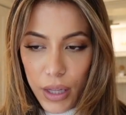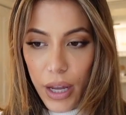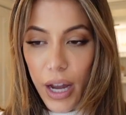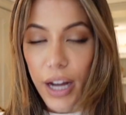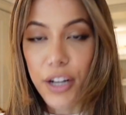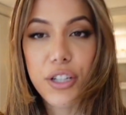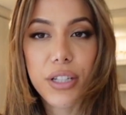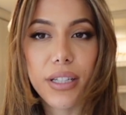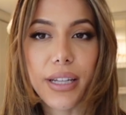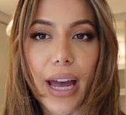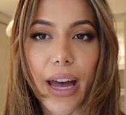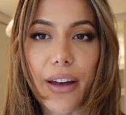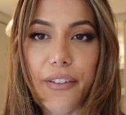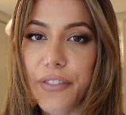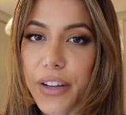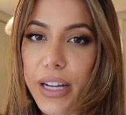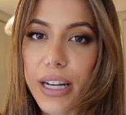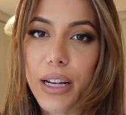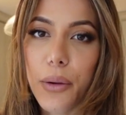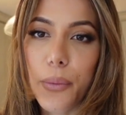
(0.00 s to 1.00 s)
I just get a
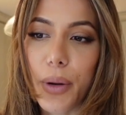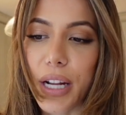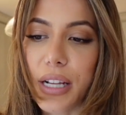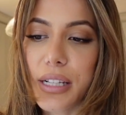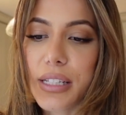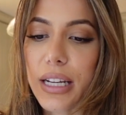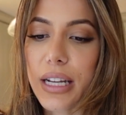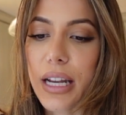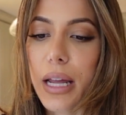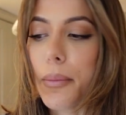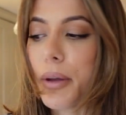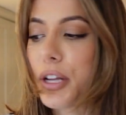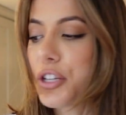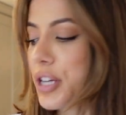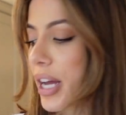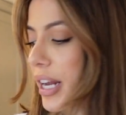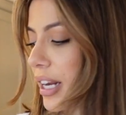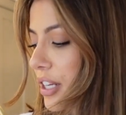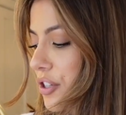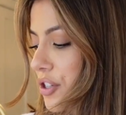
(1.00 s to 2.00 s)
feeling when I see an image,
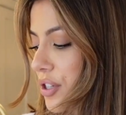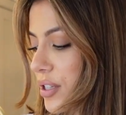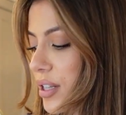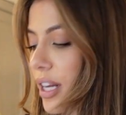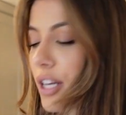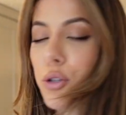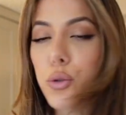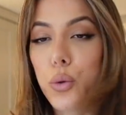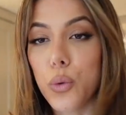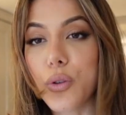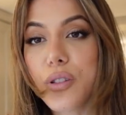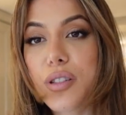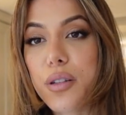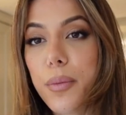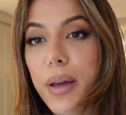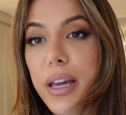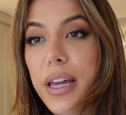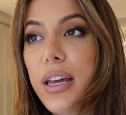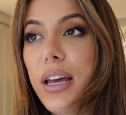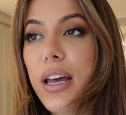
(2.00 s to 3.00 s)
and it just like talks to
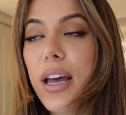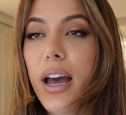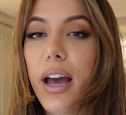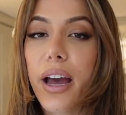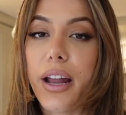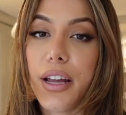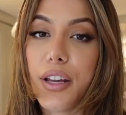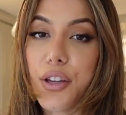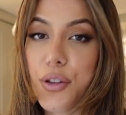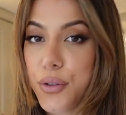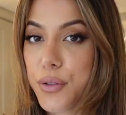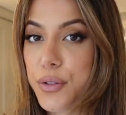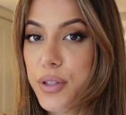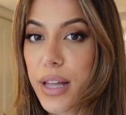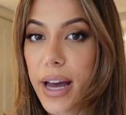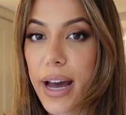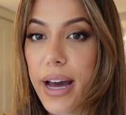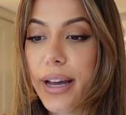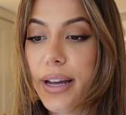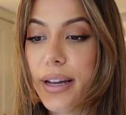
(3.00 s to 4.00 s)
me, and I use
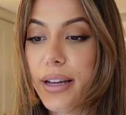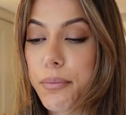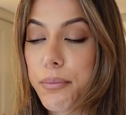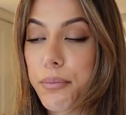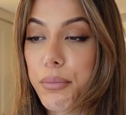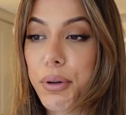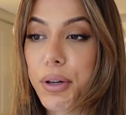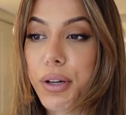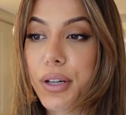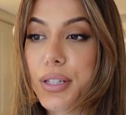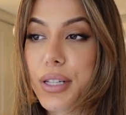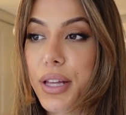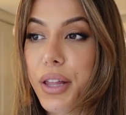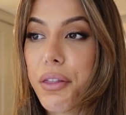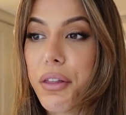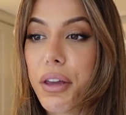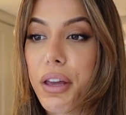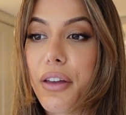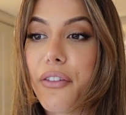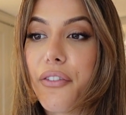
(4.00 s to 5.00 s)
that because I
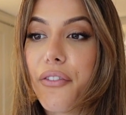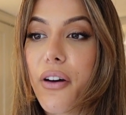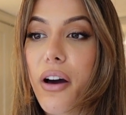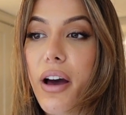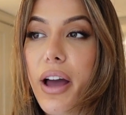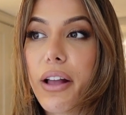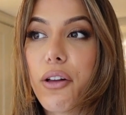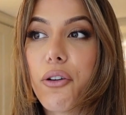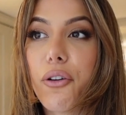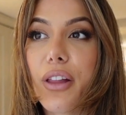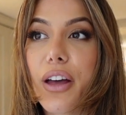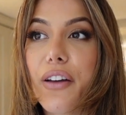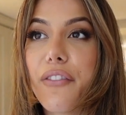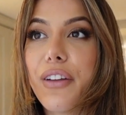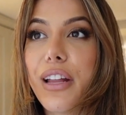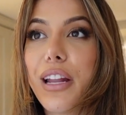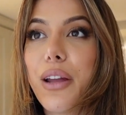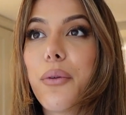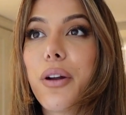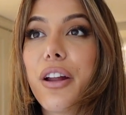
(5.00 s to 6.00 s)
think if I got that
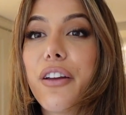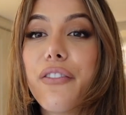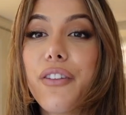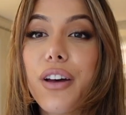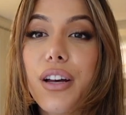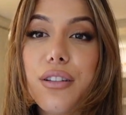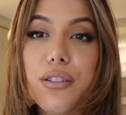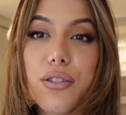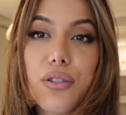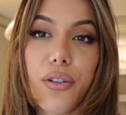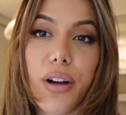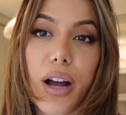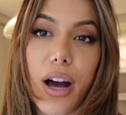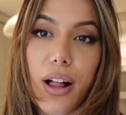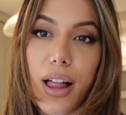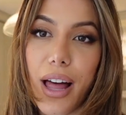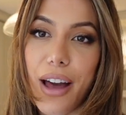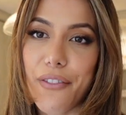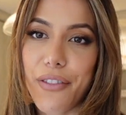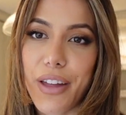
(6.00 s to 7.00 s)
feeling when I first saw it,
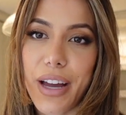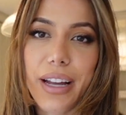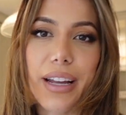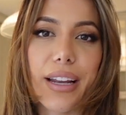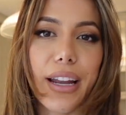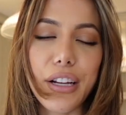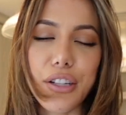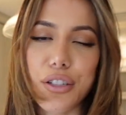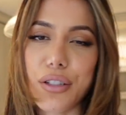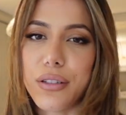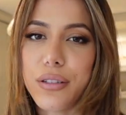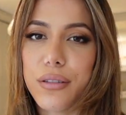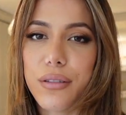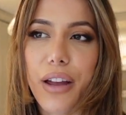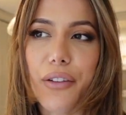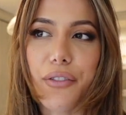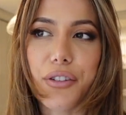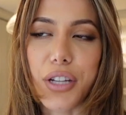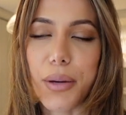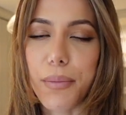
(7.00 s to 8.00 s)
I'll have that connection
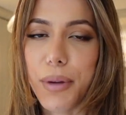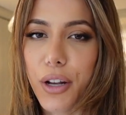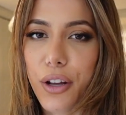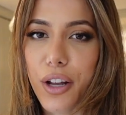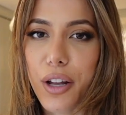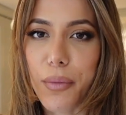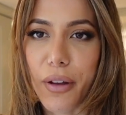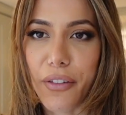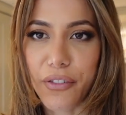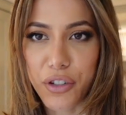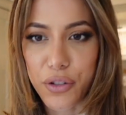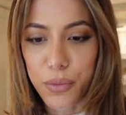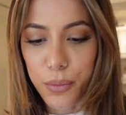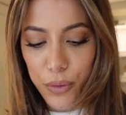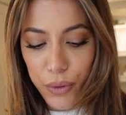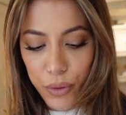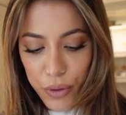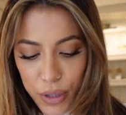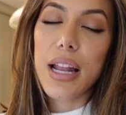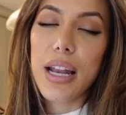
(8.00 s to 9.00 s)
every time I look at my vision
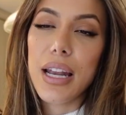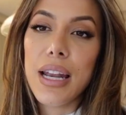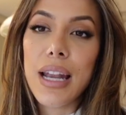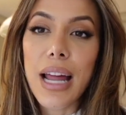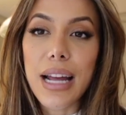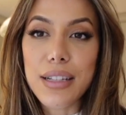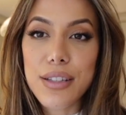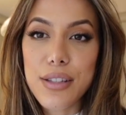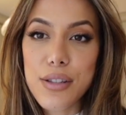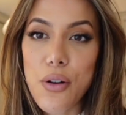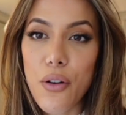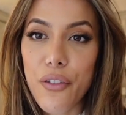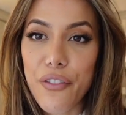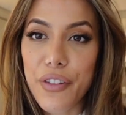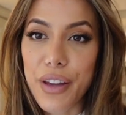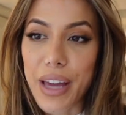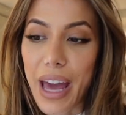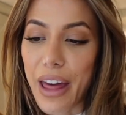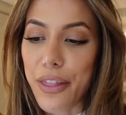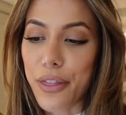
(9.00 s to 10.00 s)
board. Let's not
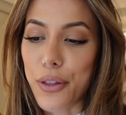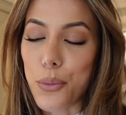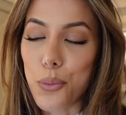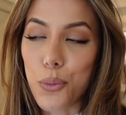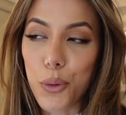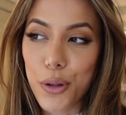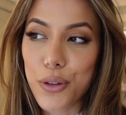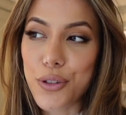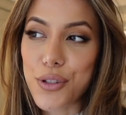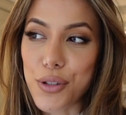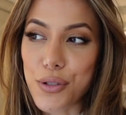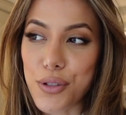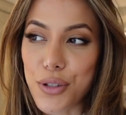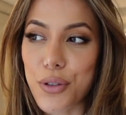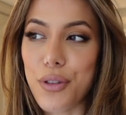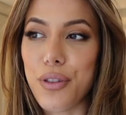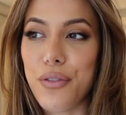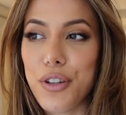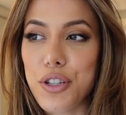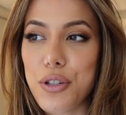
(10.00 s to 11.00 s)
forget that once you
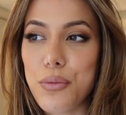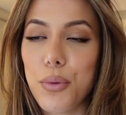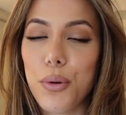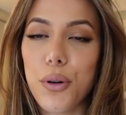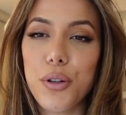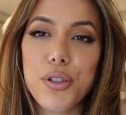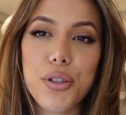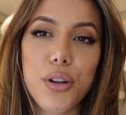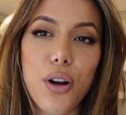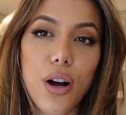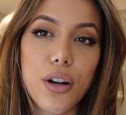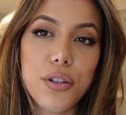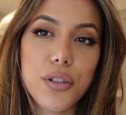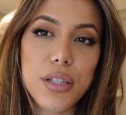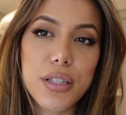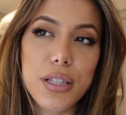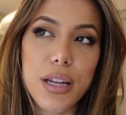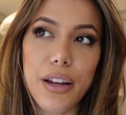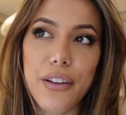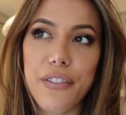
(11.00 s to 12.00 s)
do the vision board, you can't
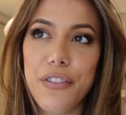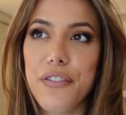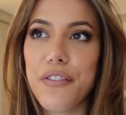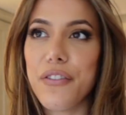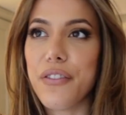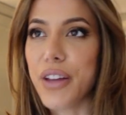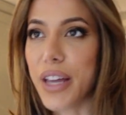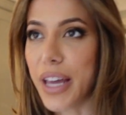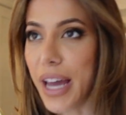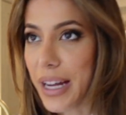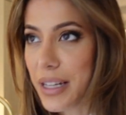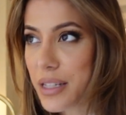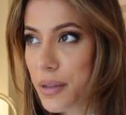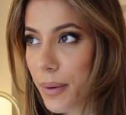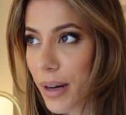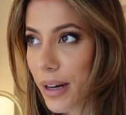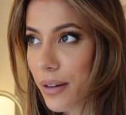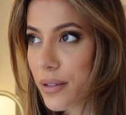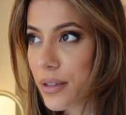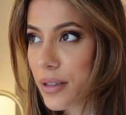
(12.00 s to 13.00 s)
just forget
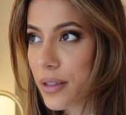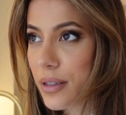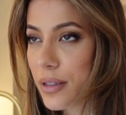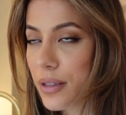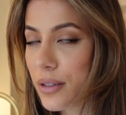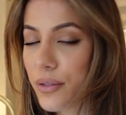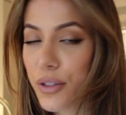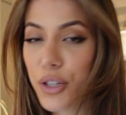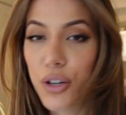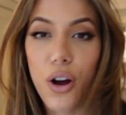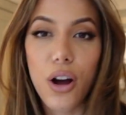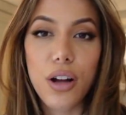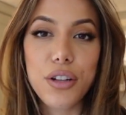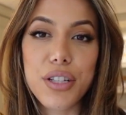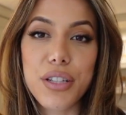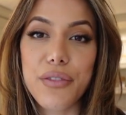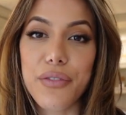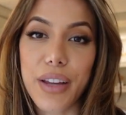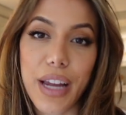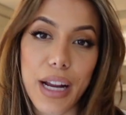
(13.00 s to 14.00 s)
about
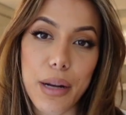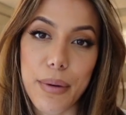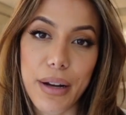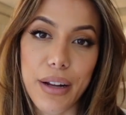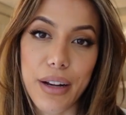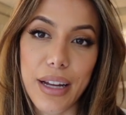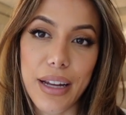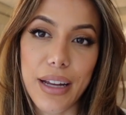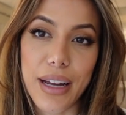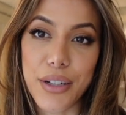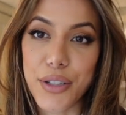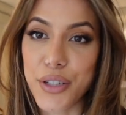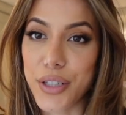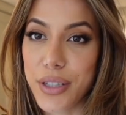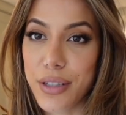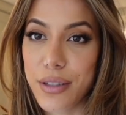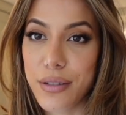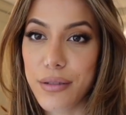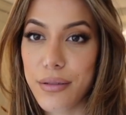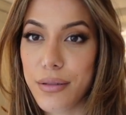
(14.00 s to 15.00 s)
it and
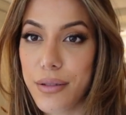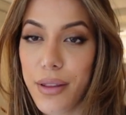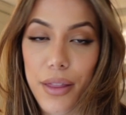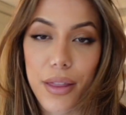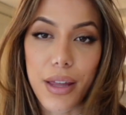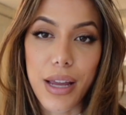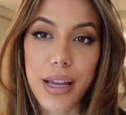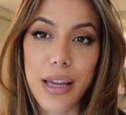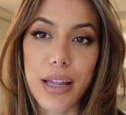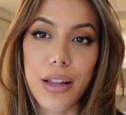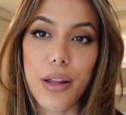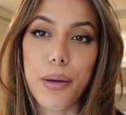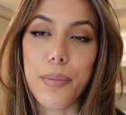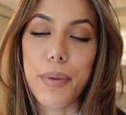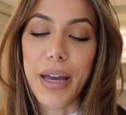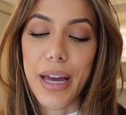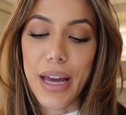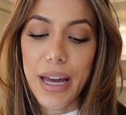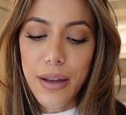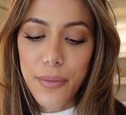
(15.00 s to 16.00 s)
just think it'll
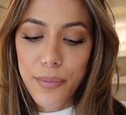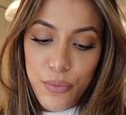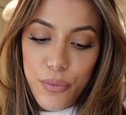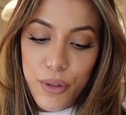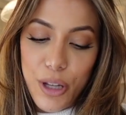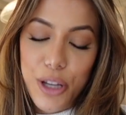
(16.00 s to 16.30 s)
appear.